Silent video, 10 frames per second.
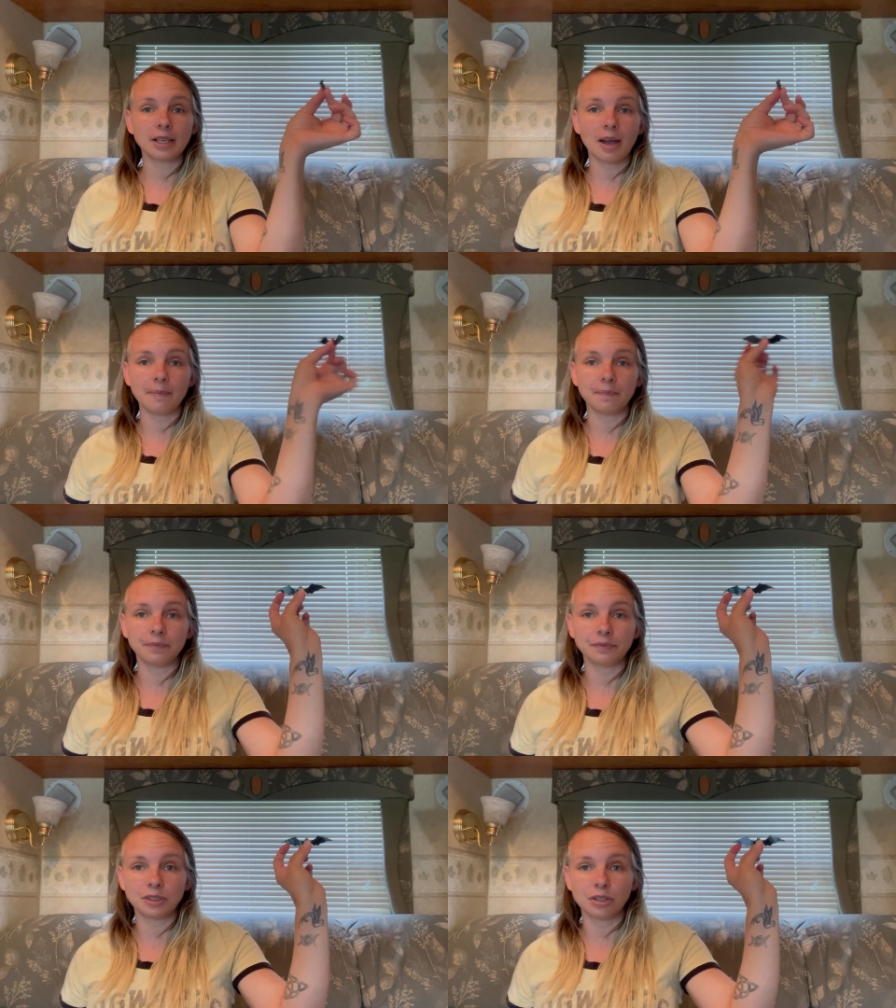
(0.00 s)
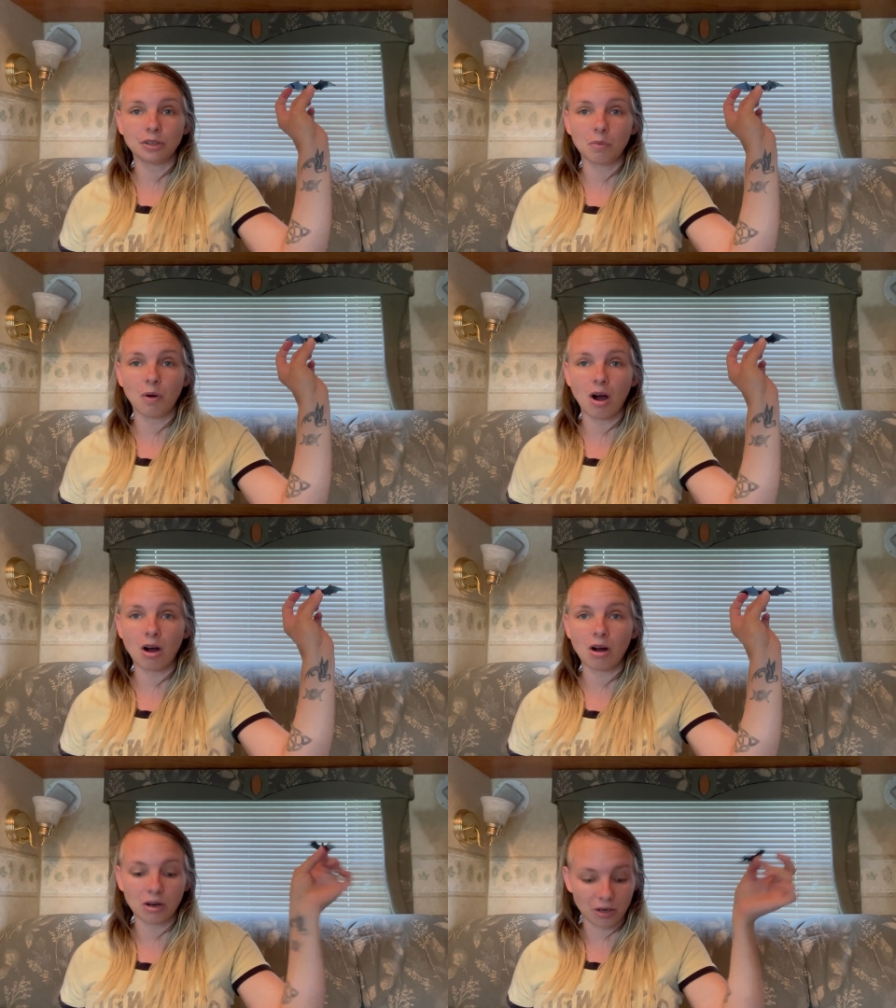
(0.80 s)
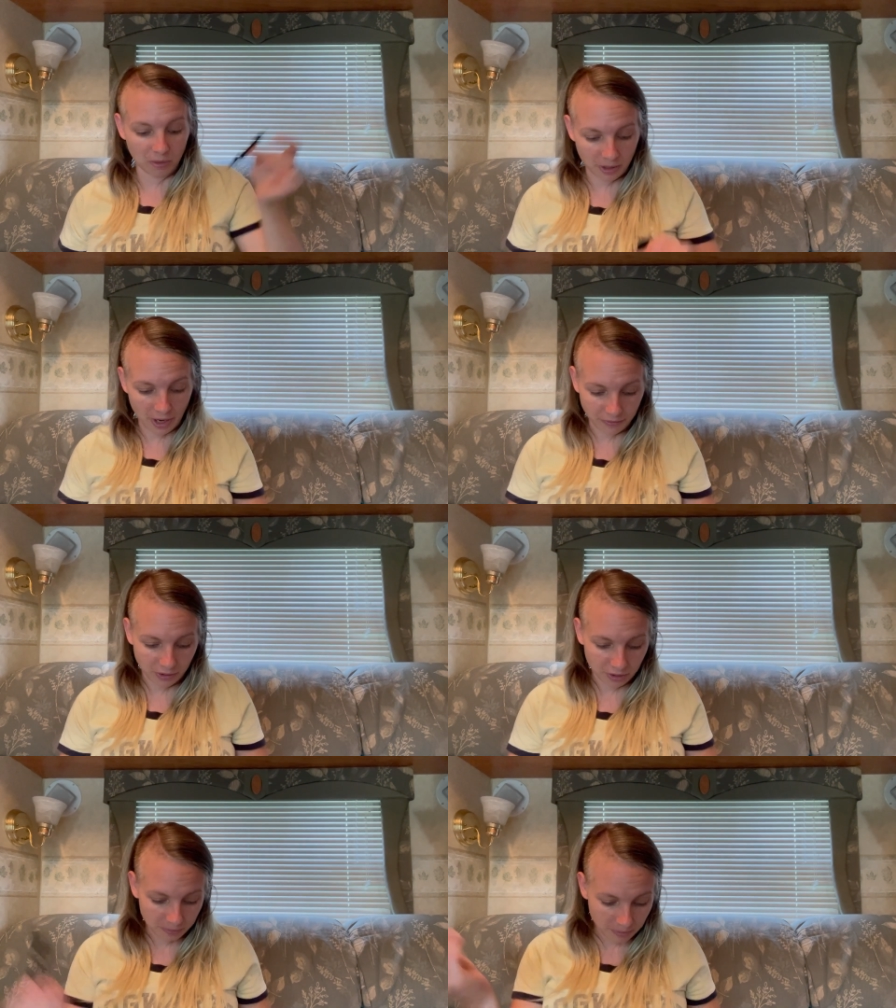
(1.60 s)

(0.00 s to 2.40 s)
them to your wall or whatever.